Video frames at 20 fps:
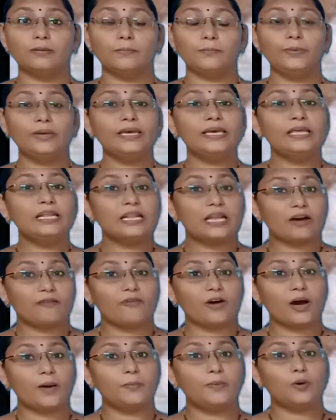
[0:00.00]
be
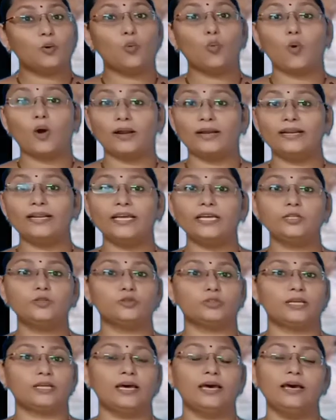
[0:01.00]
Nawab one day
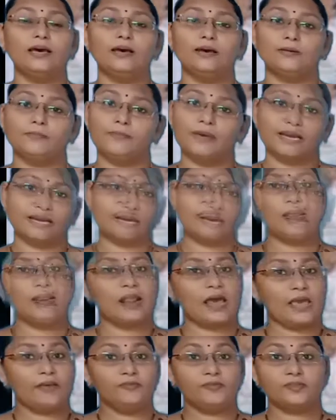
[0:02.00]
to the Bengal. The
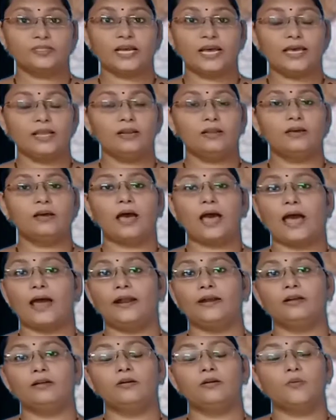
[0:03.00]
lifestyle
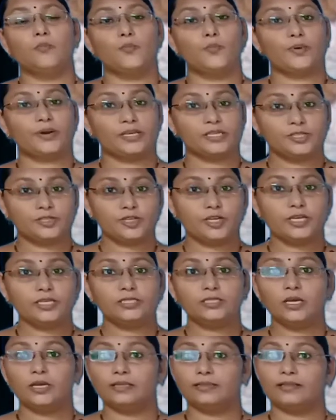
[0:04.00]
and
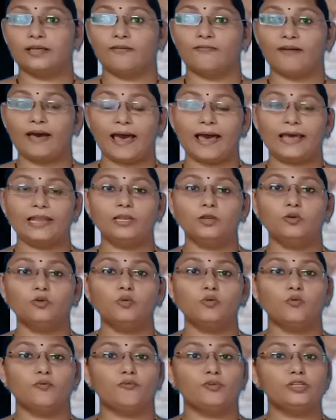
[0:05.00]
prestige, the
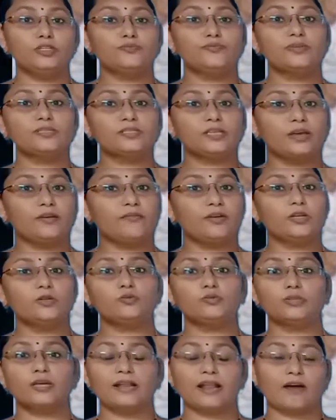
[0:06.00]
value which was given
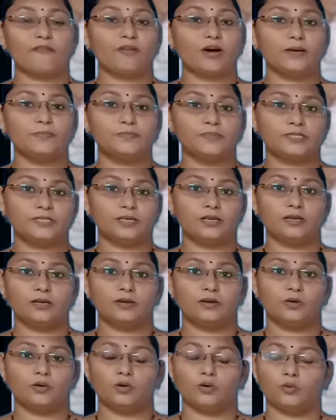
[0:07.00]
to the Nawabs
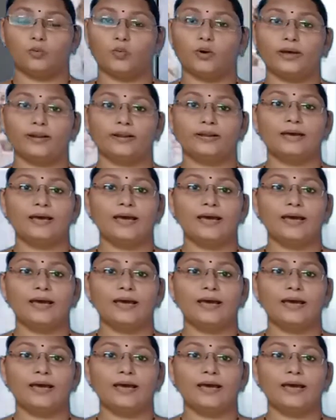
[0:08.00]
were